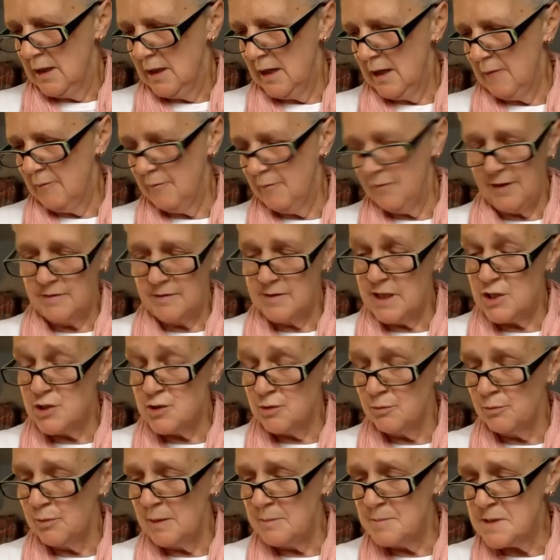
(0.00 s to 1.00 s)

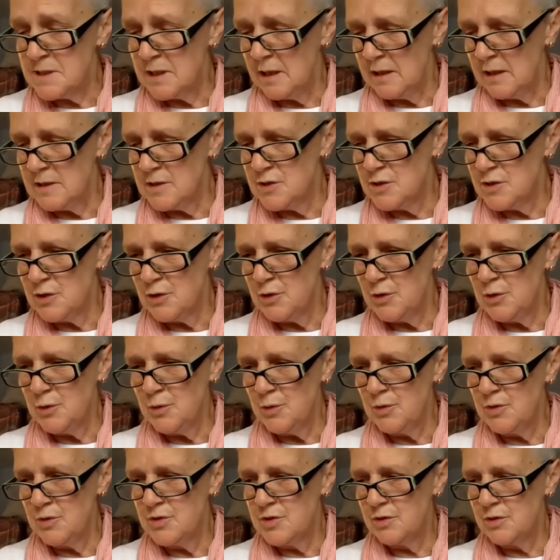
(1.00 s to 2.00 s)
Foundation website
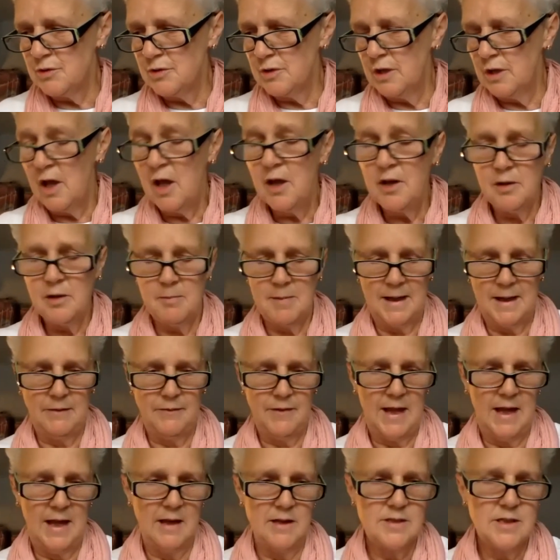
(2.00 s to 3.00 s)
to learn about
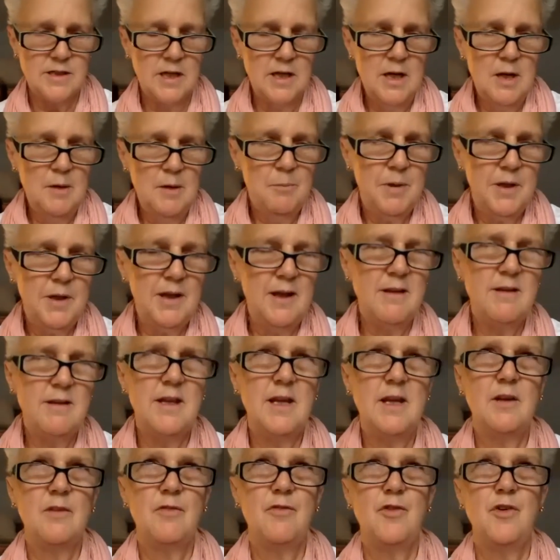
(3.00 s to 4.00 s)
that. But I
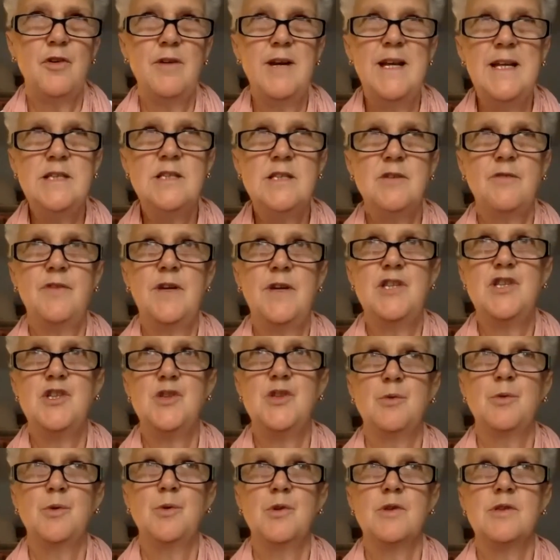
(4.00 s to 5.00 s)
think for
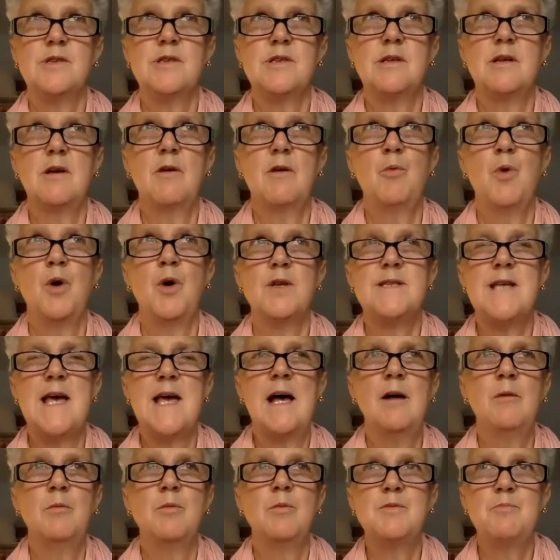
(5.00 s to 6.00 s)
individuals, what's
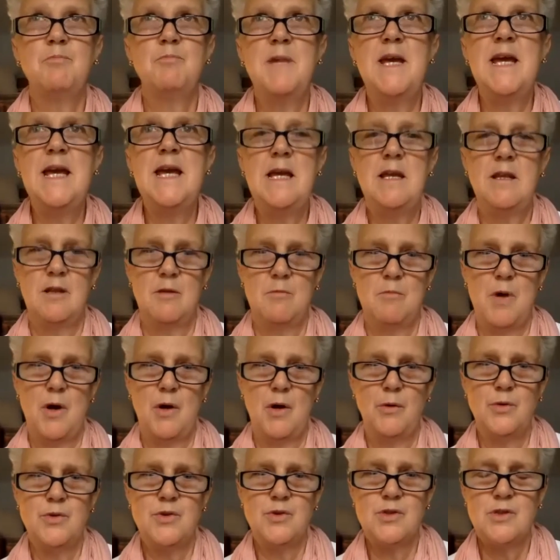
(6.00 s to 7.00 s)
helped me the
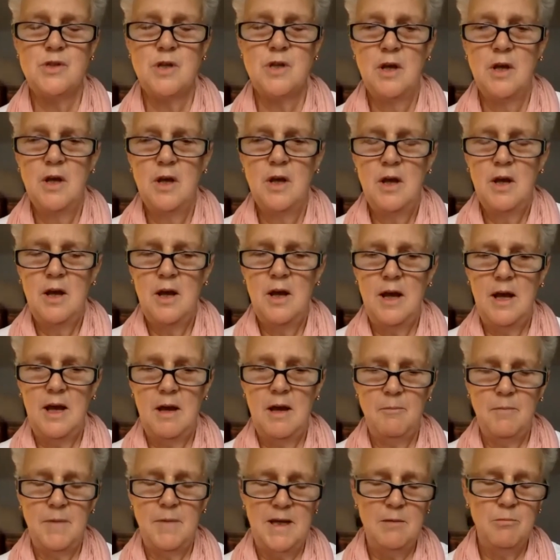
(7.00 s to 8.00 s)
most
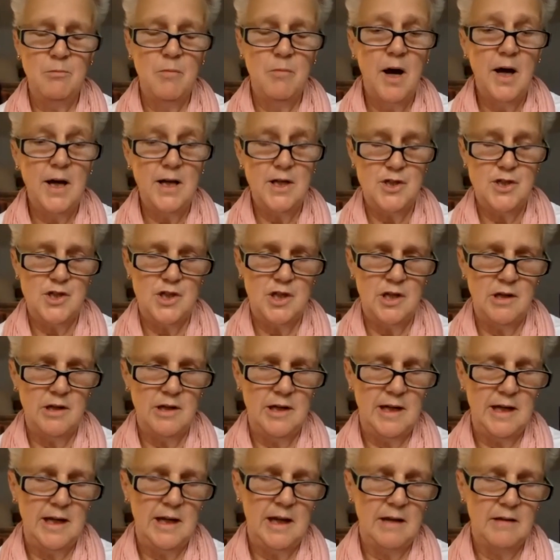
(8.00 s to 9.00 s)
in my
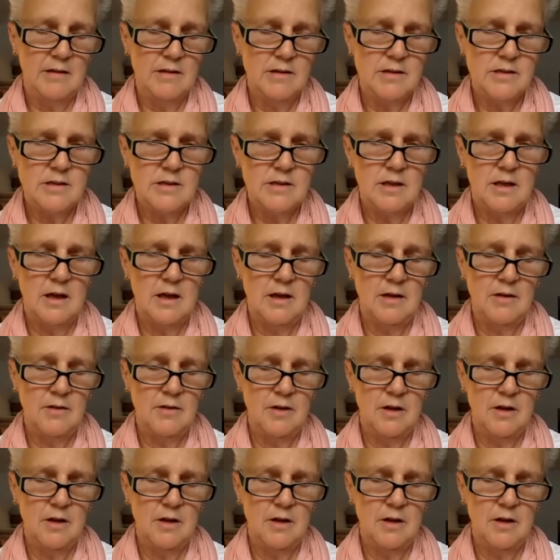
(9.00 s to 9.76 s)
journey, and I,